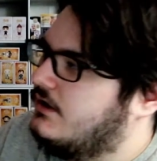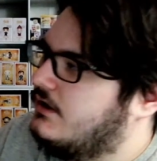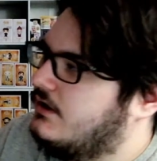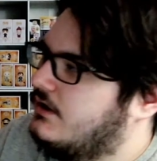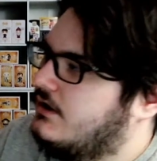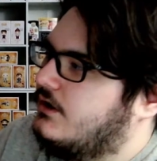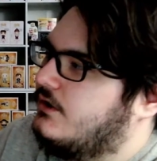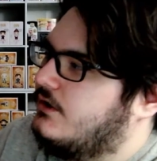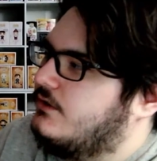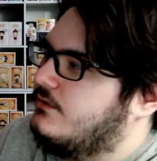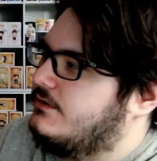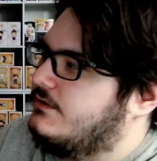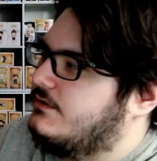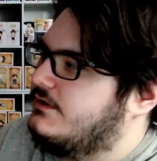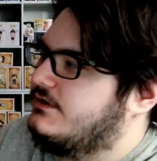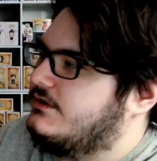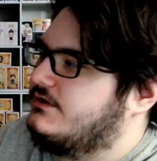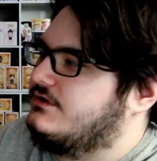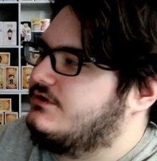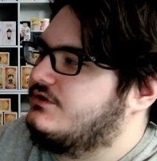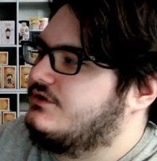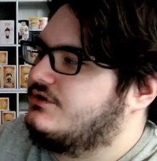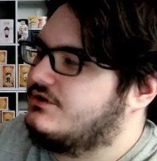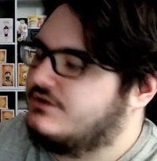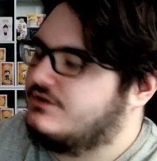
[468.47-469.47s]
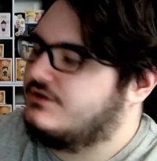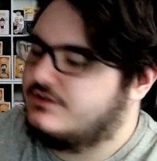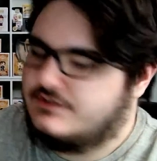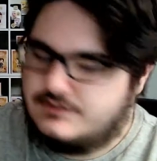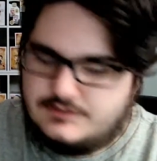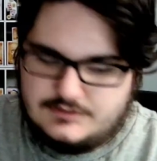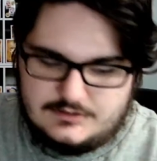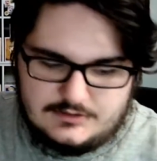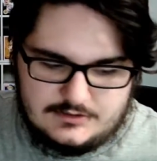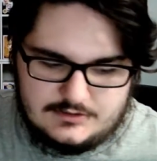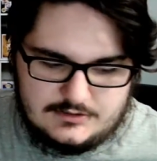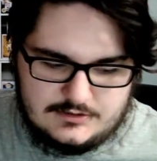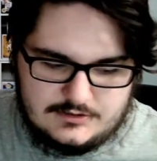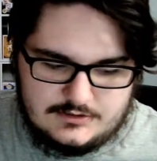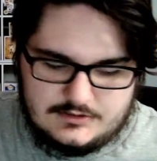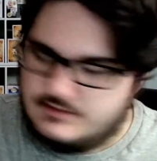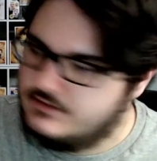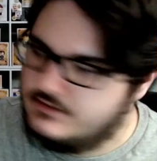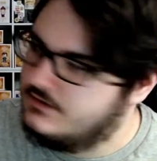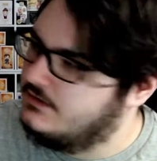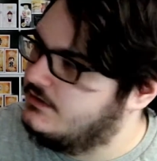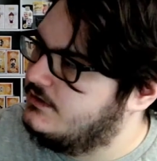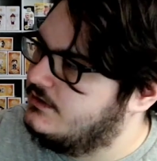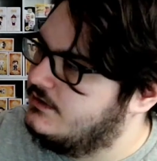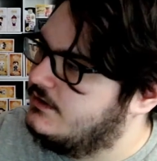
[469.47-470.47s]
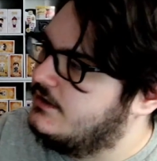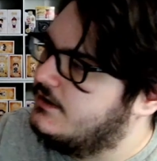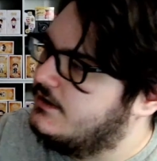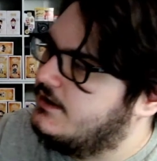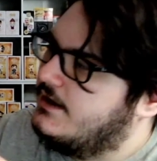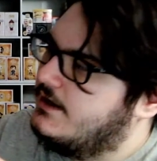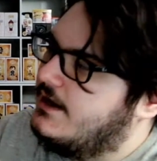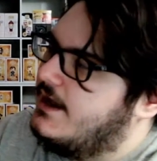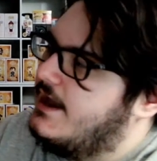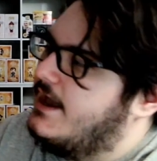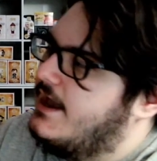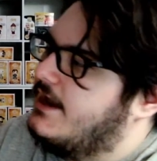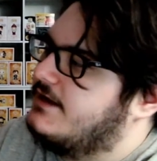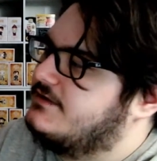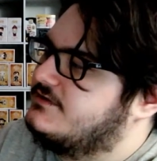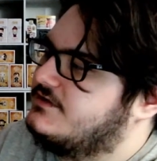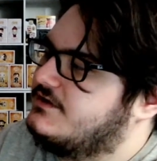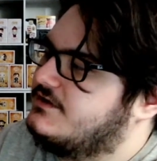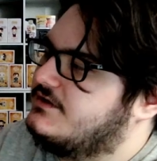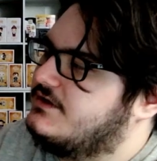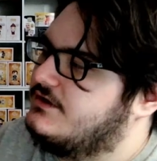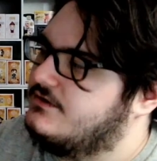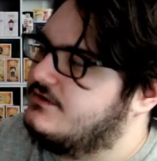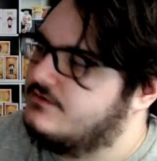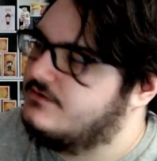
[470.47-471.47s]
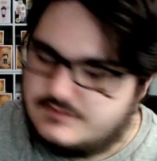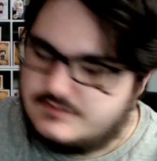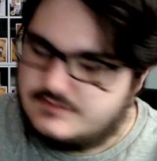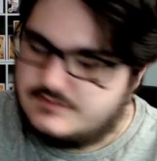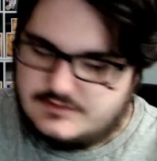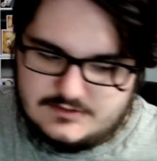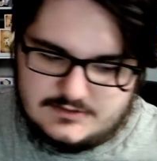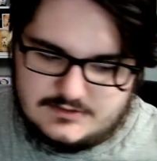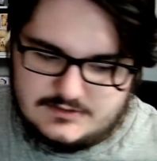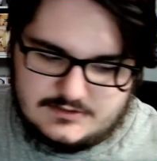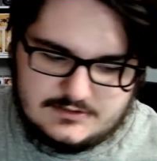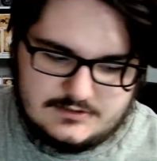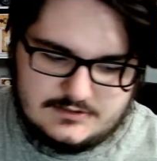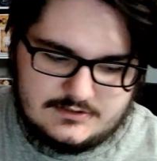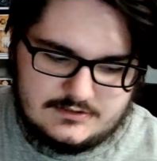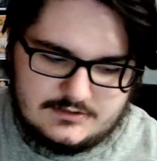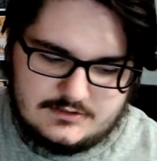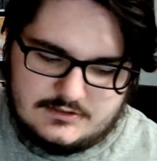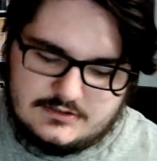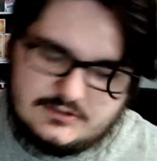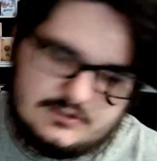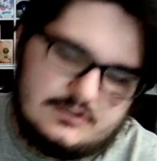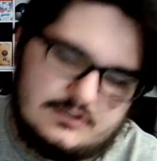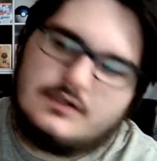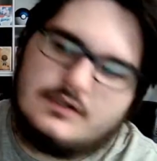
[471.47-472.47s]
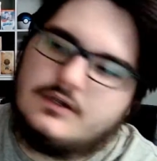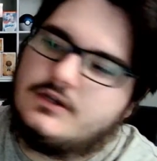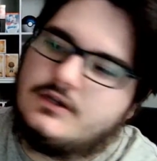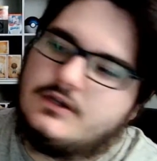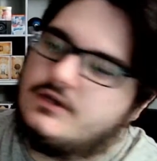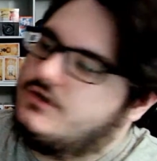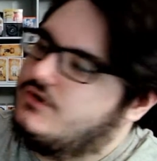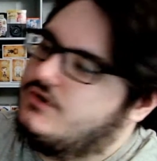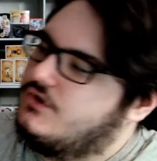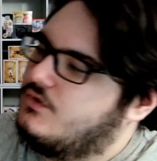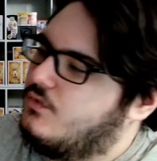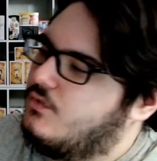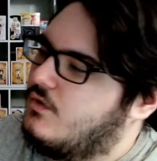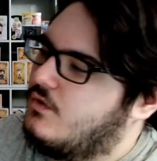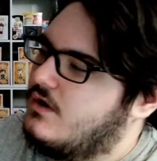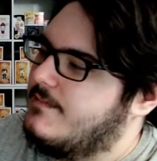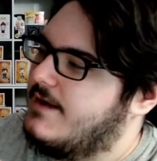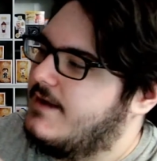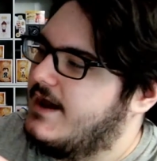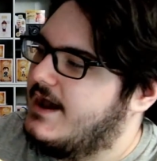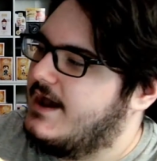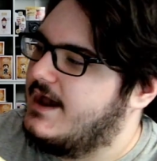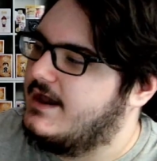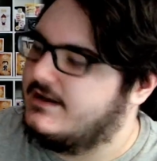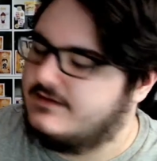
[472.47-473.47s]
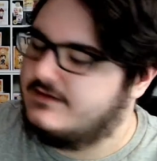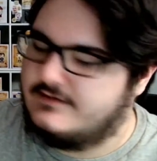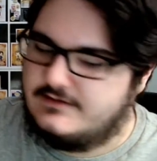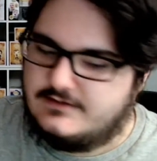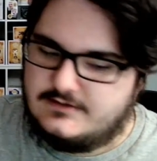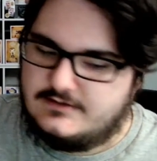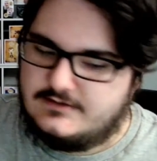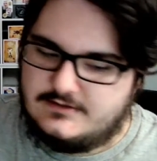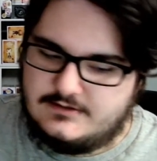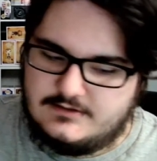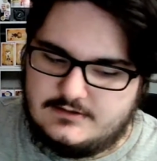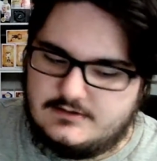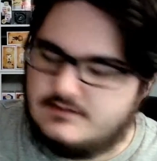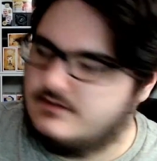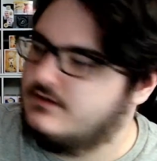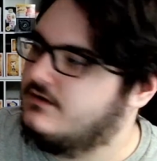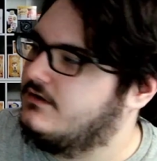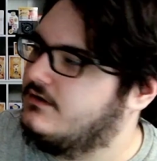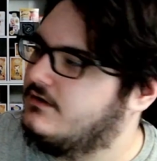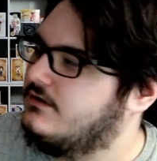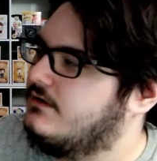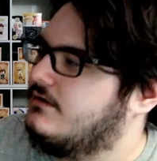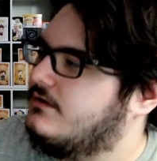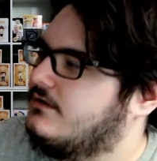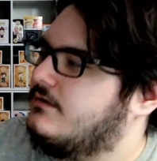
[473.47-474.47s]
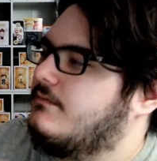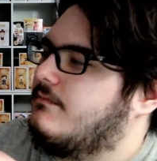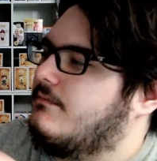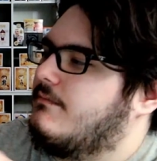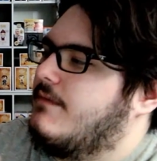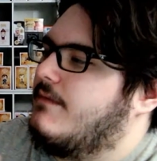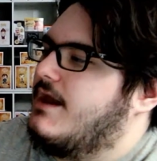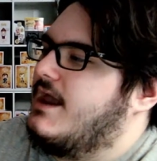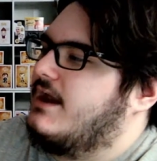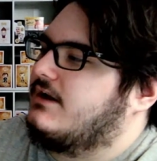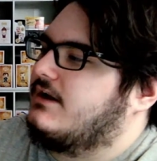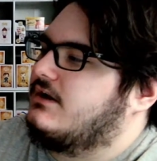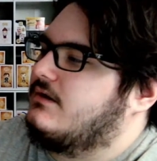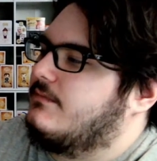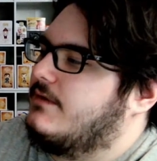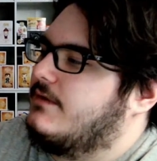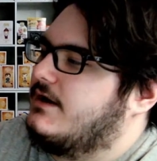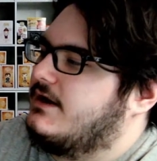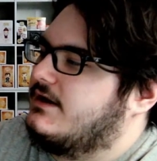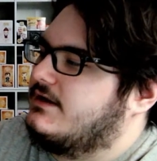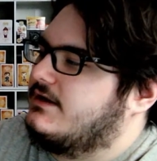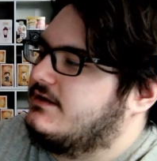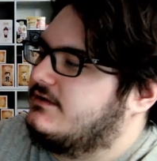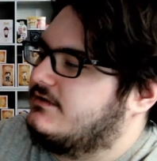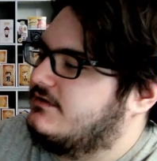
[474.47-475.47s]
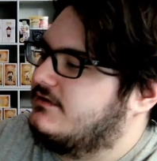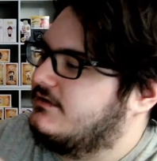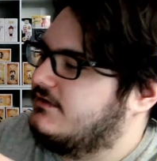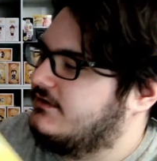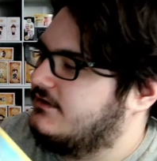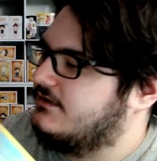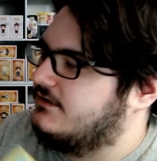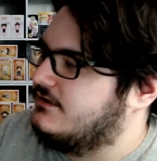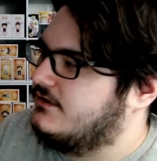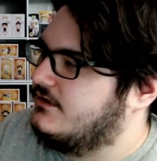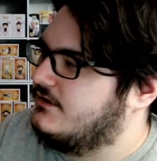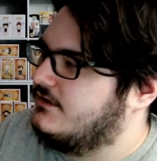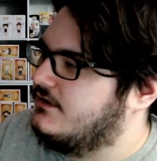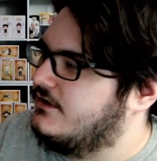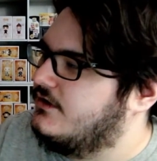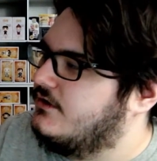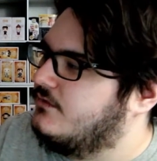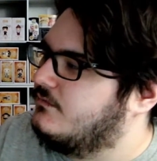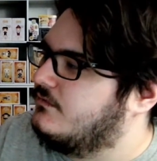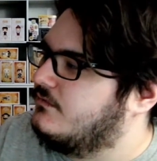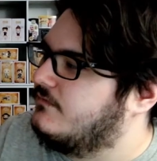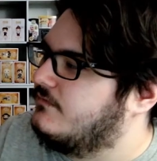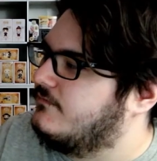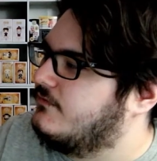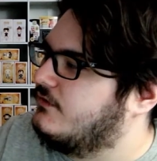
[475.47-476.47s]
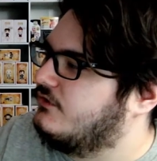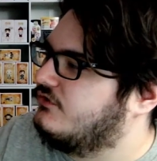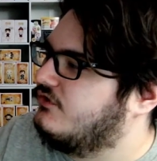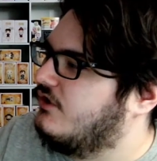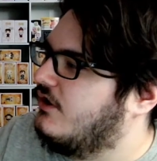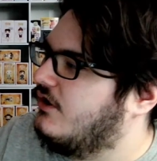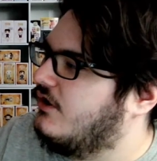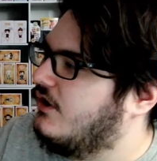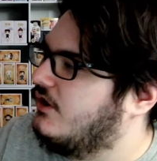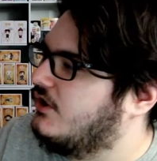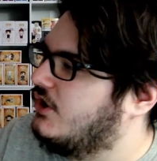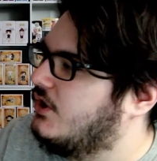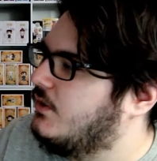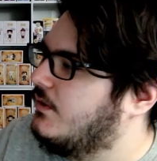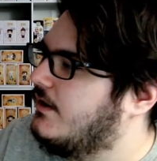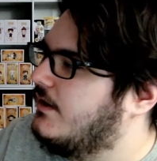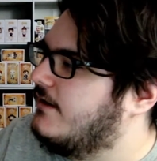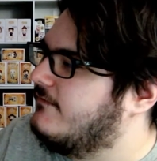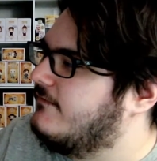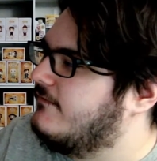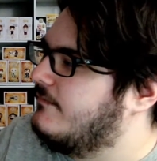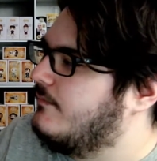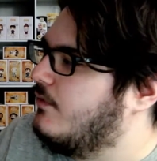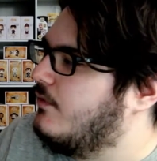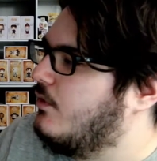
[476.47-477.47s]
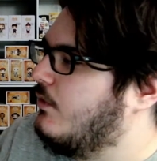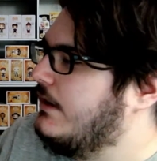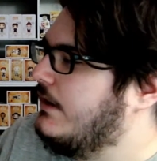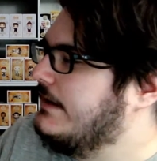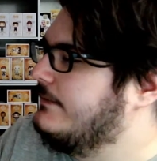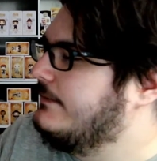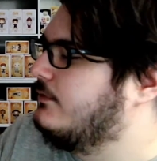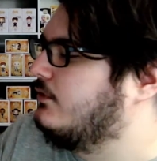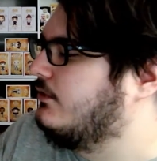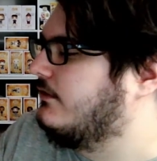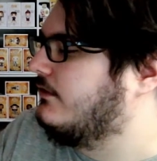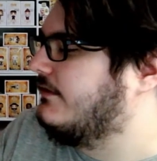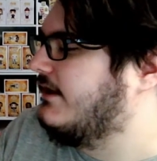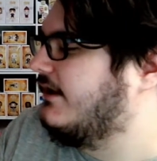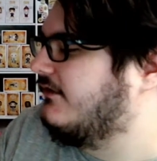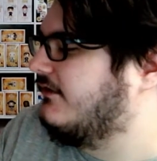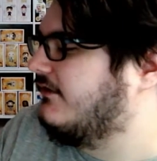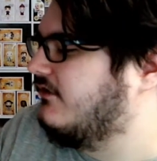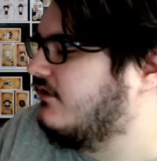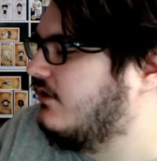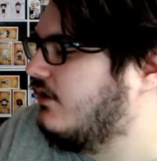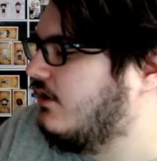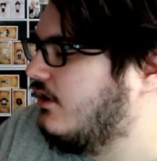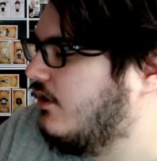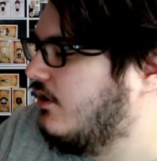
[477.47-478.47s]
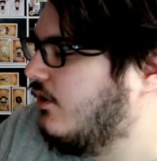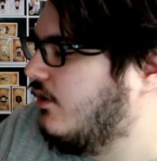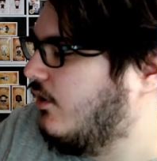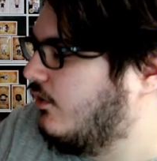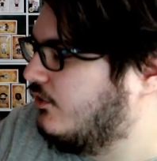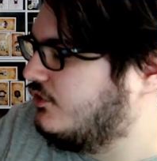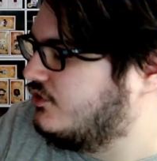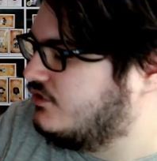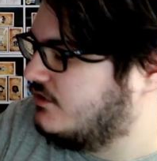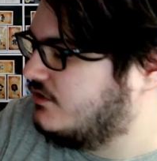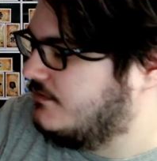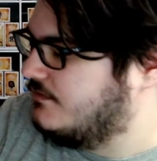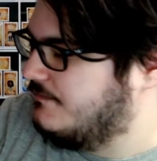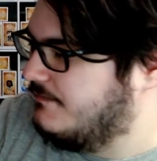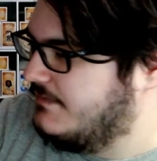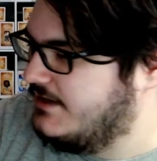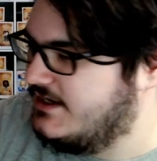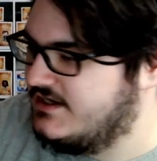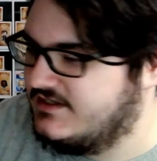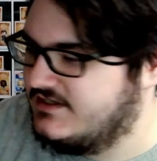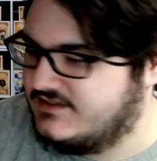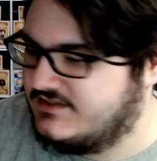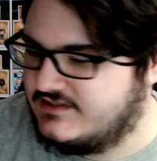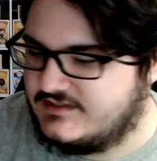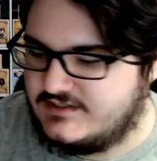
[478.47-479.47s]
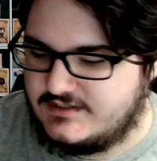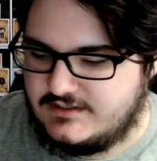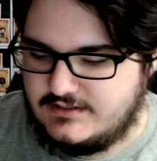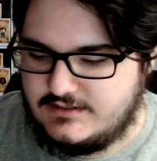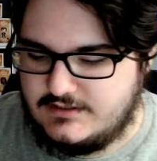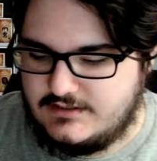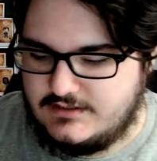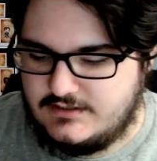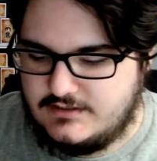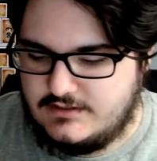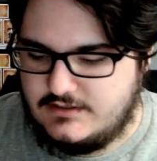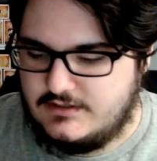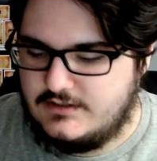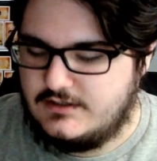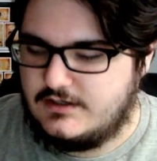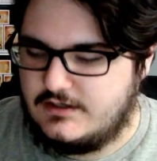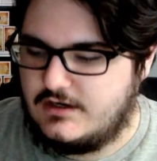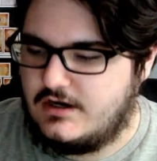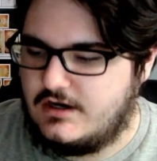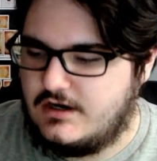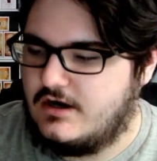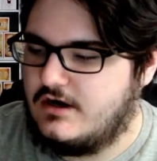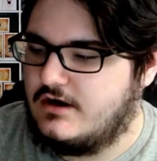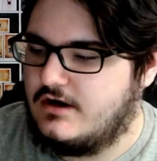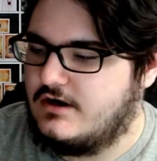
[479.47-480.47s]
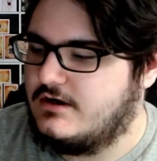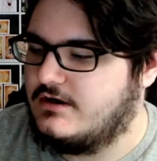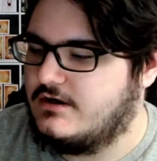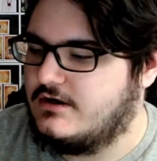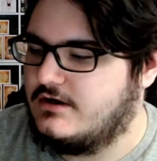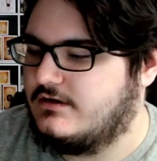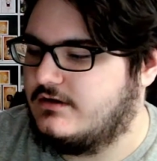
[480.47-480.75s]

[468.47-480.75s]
Honedge, Execute, Noibat, Magnemite, Reverse Hollow of a Poipole, and that's an Ultra Beast card.